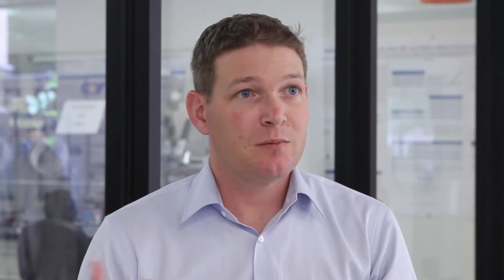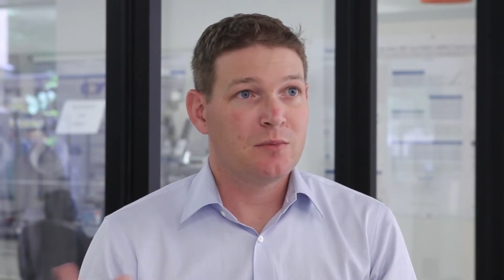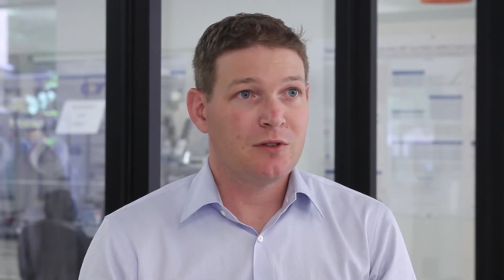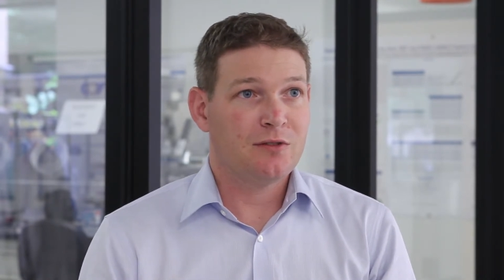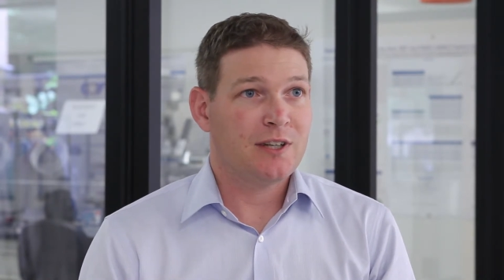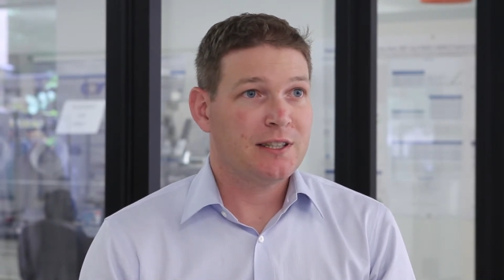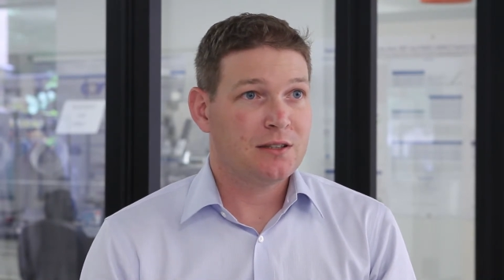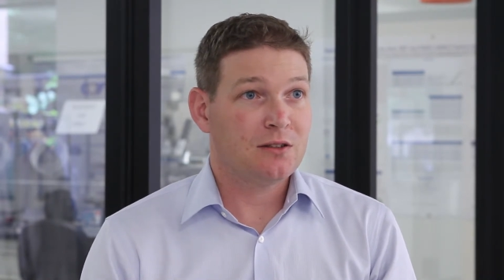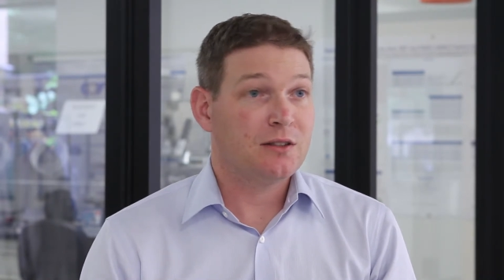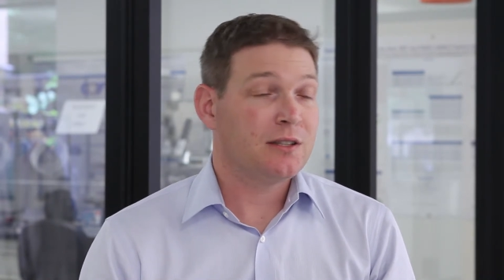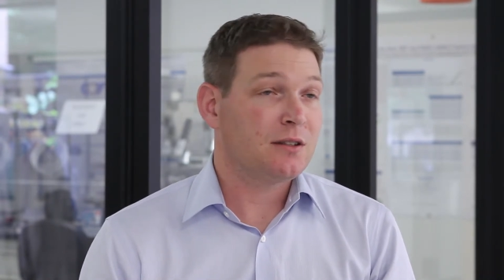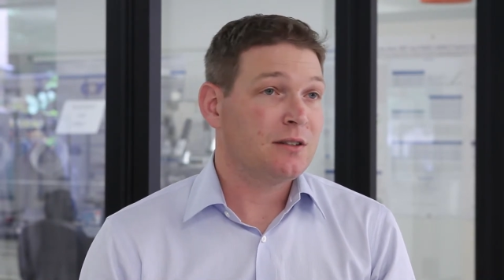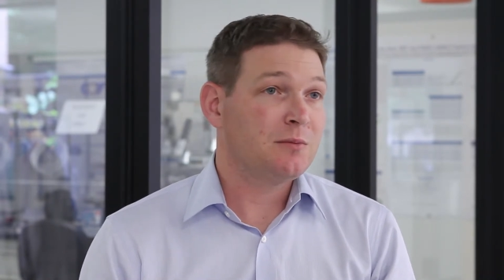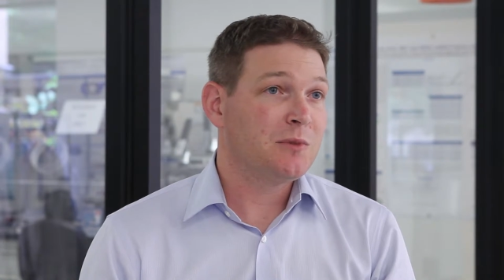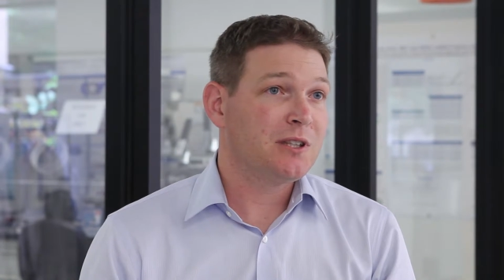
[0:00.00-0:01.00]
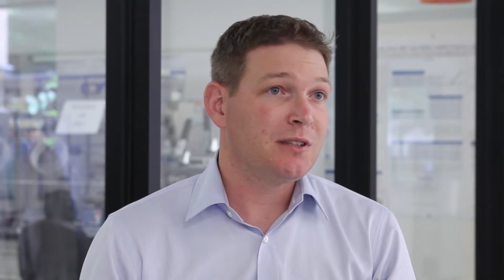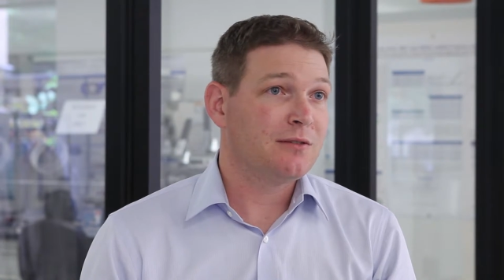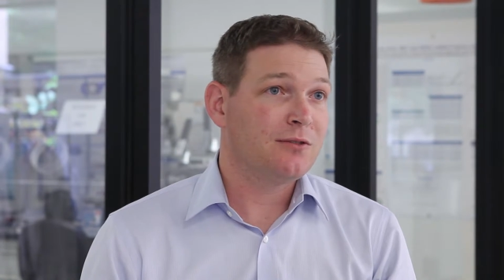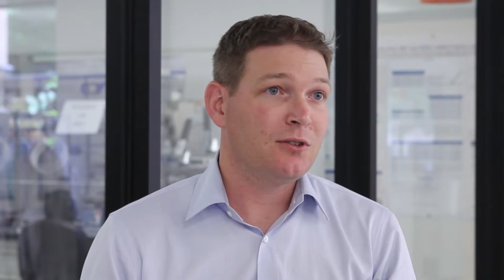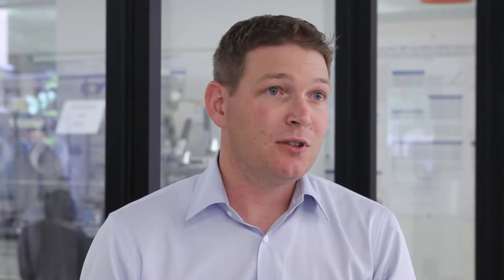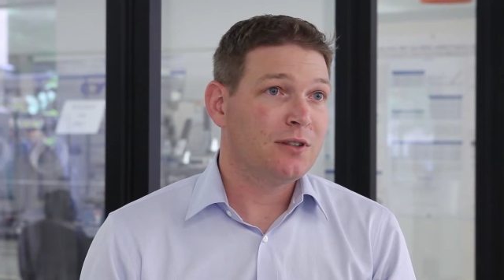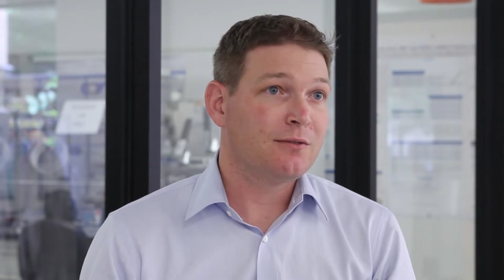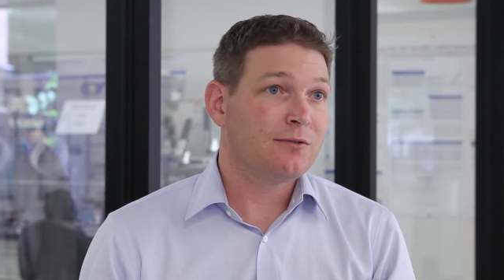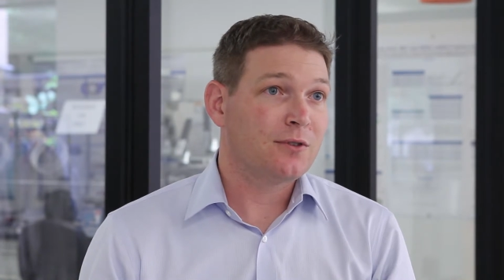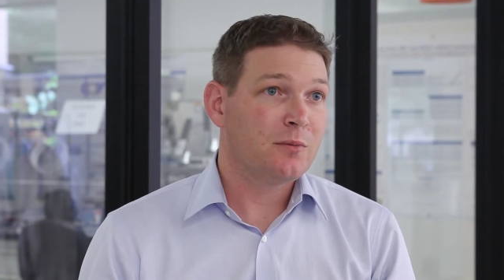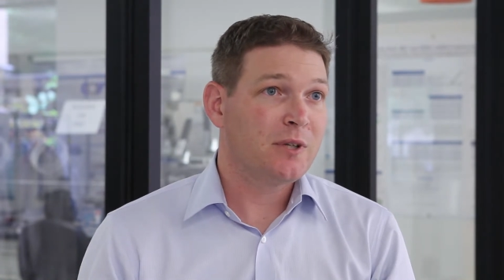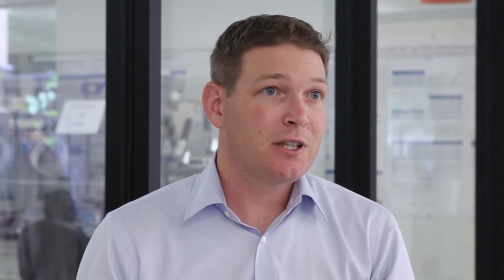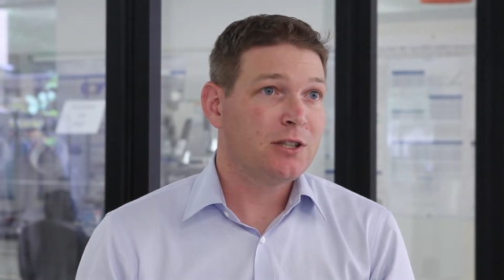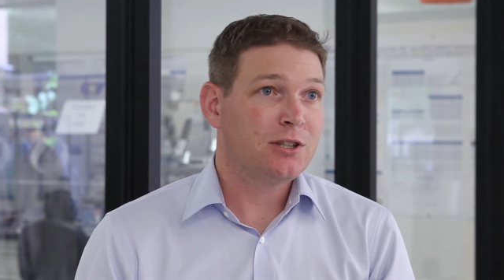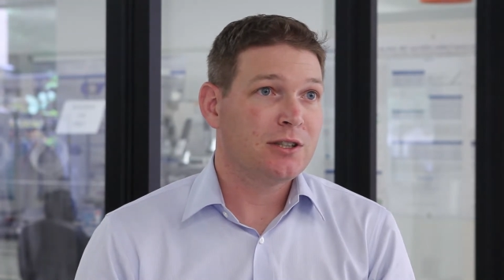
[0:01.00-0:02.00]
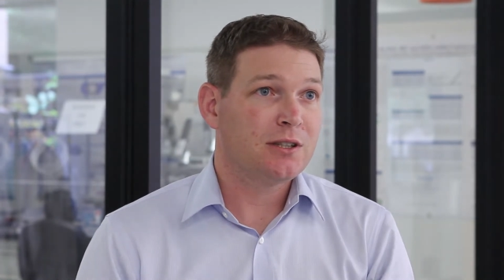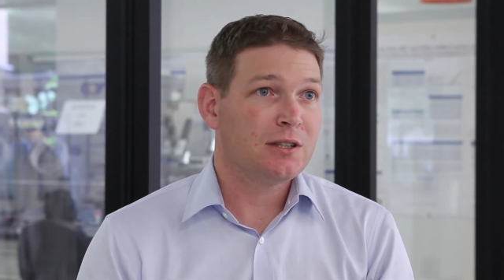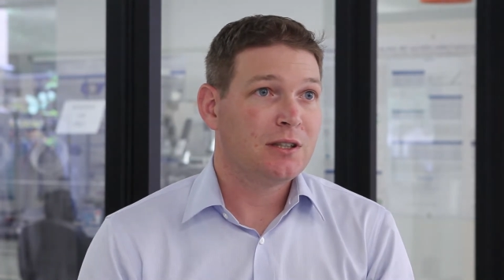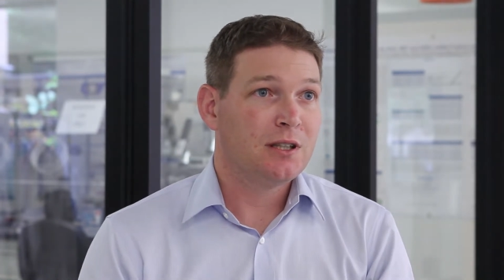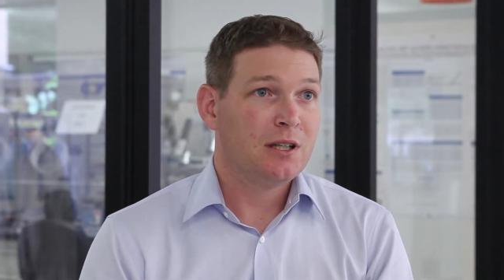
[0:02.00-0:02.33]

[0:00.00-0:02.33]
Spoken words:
provide clinically meaningful information